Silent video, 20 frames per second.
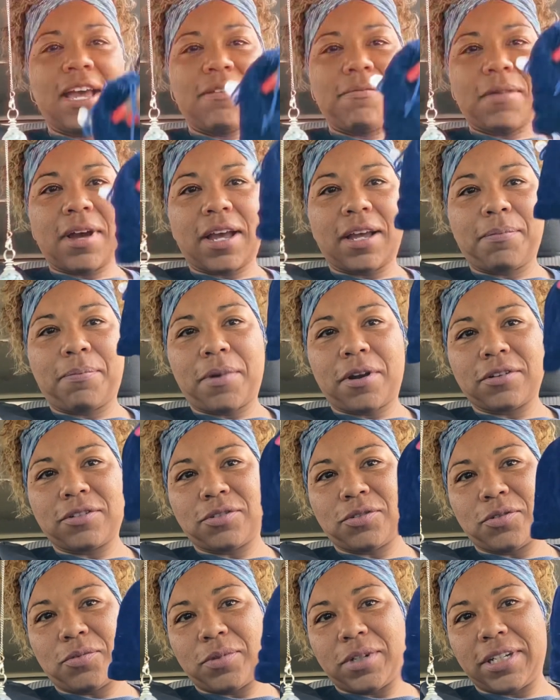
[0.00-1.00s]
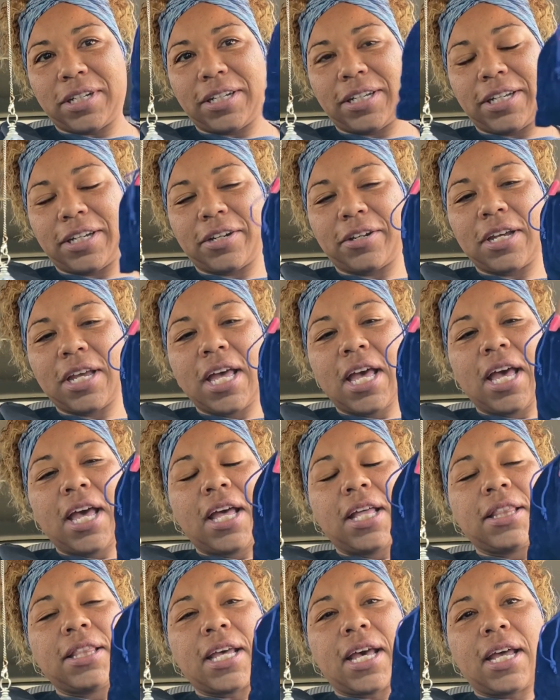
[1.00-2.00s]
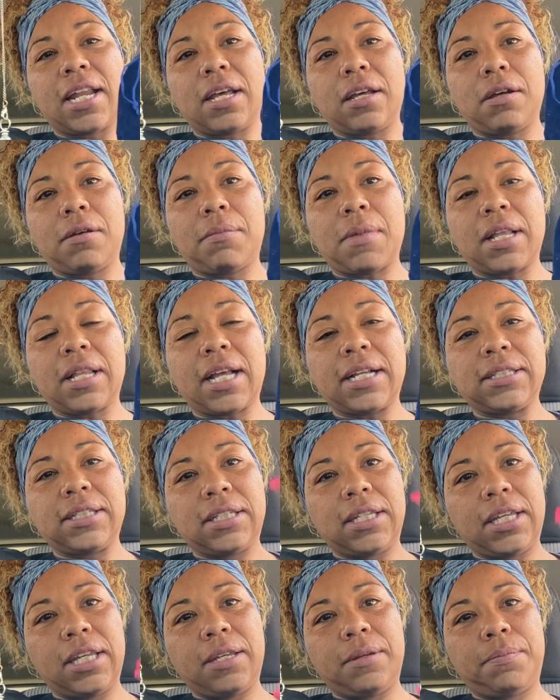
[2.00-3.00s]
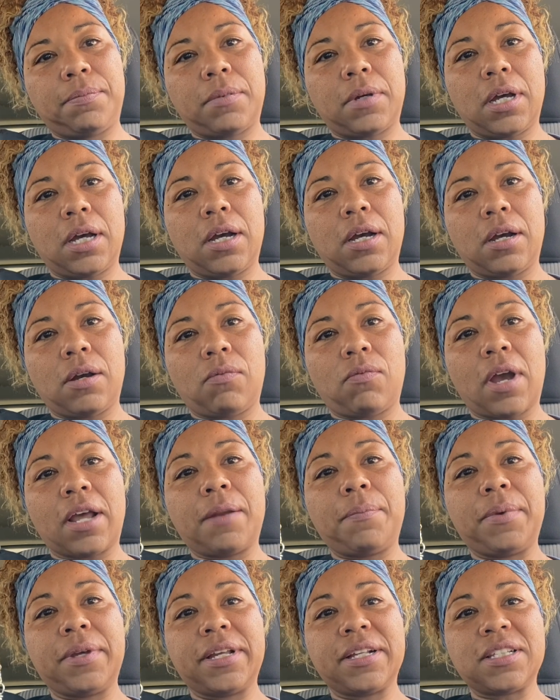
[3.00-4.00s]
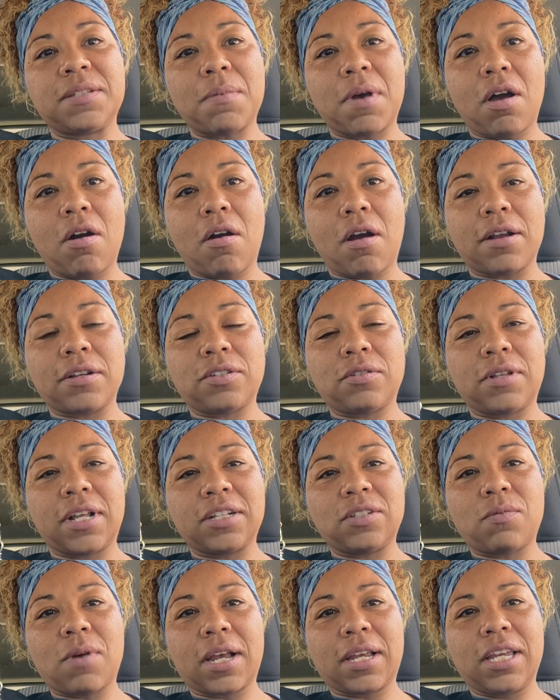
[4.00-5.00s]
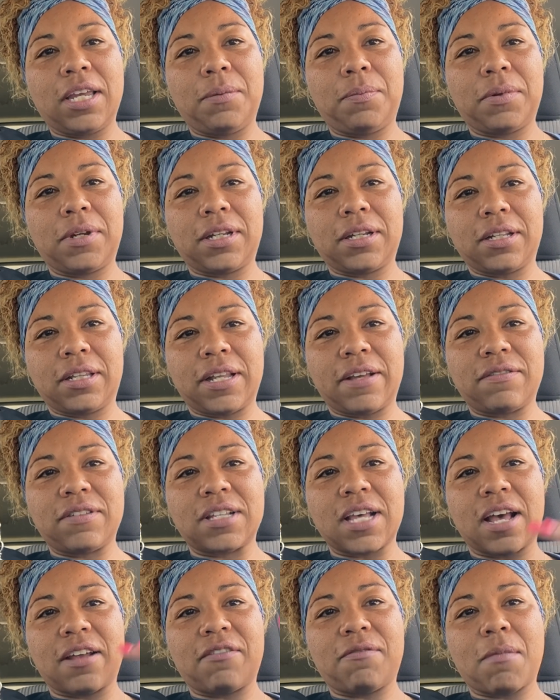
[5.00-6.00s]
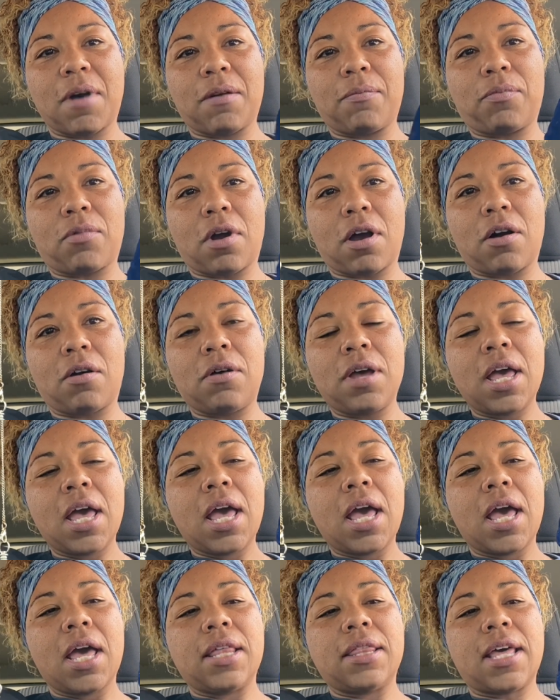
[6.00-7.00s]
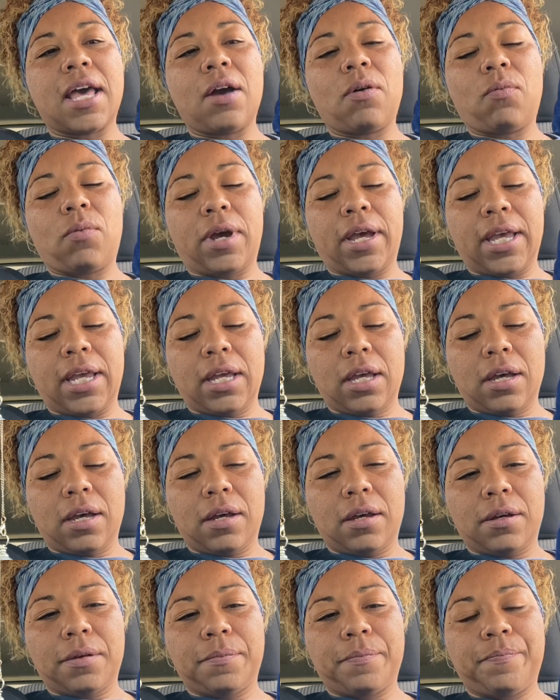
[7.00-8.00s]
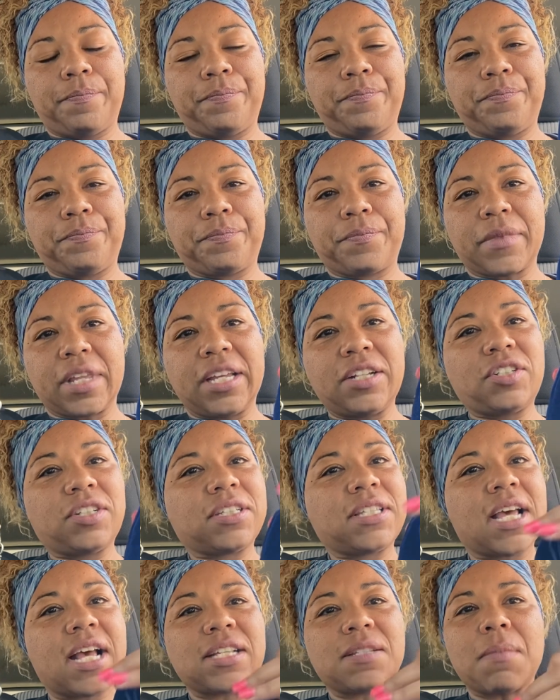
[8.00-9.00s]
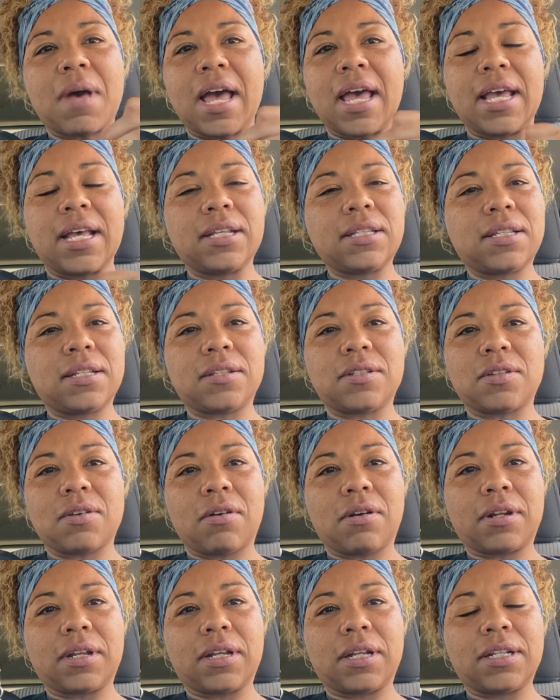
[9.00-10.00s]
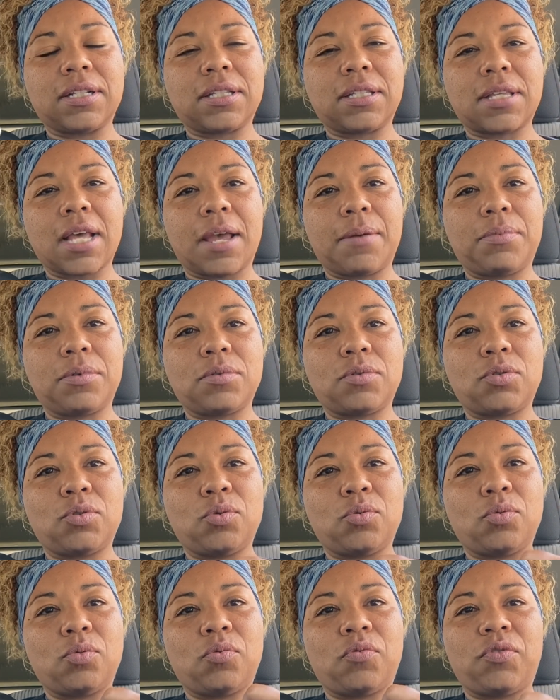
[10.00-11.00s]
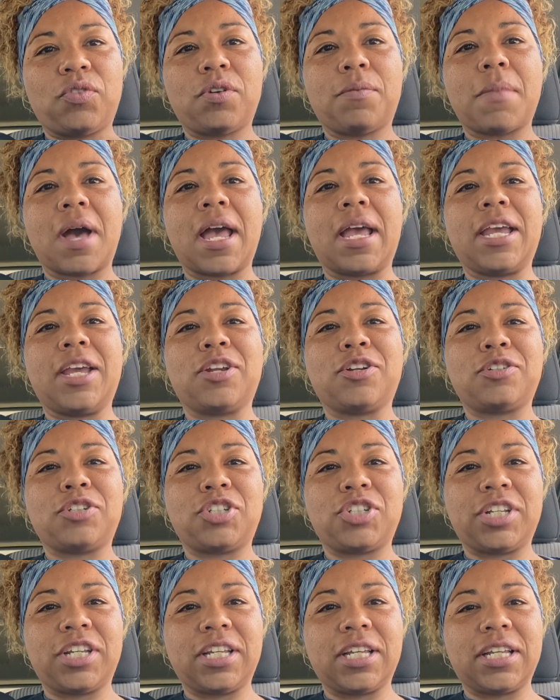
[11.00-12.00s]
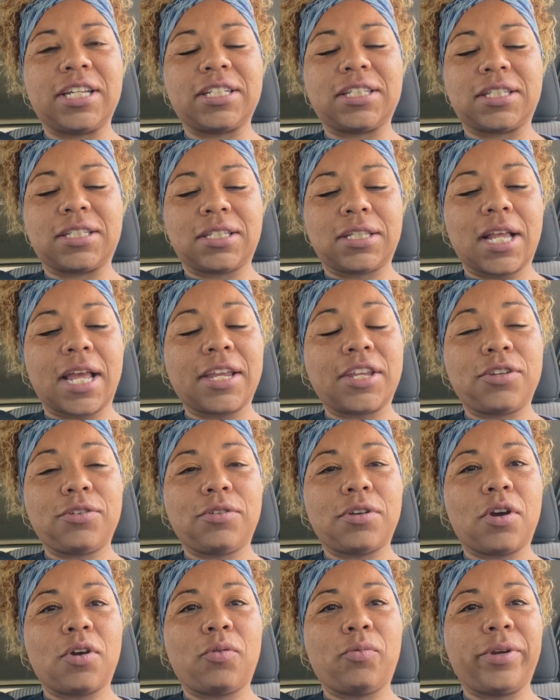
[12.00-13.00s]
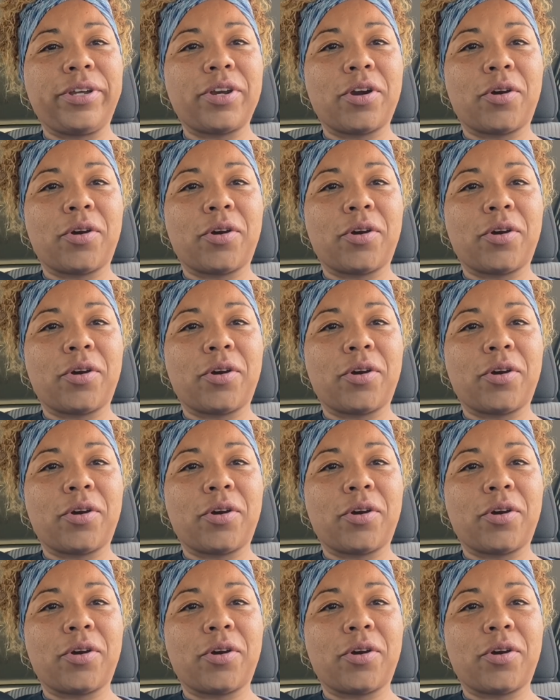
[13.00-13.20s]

my personal one in here that I like to keep right up against my heart. So that's why I keep it in the left side of my bra. That way it just has my essence on it. It's able to feel my energy. It's like, we are